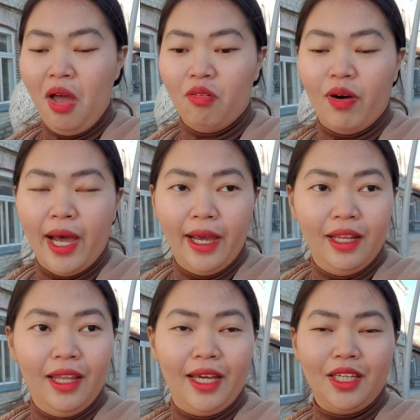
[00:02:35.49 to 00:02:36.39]
while
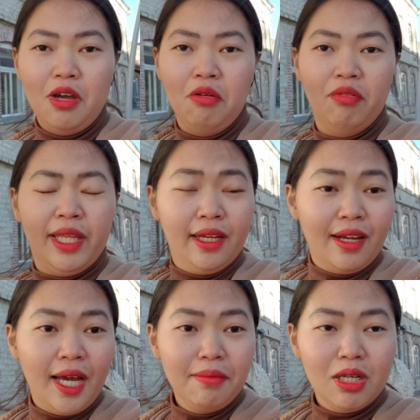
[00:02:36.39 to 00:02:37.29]
like when
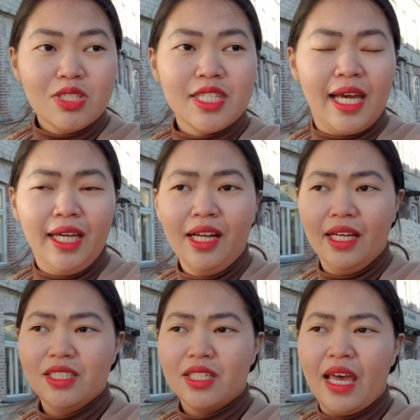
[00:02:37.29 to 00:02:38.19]
I'm outside
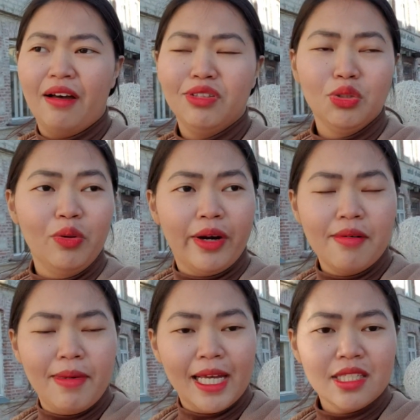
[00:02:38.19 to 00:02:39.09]
I just have to wear a
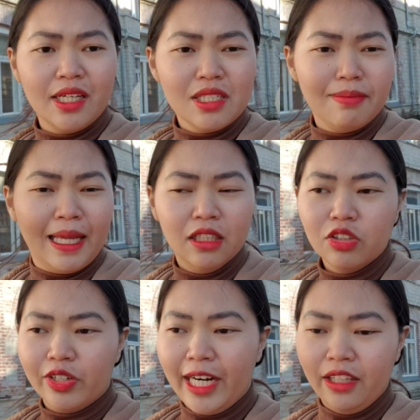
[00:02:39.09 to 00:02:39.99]
mask. It is
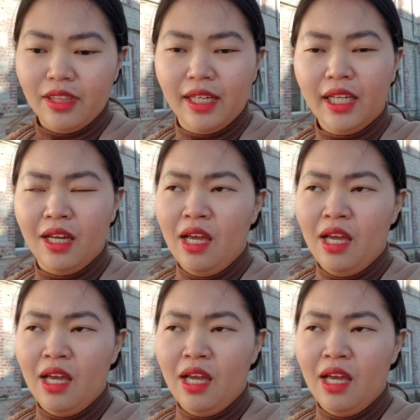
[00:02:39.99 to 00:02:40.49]
mandatory, I think,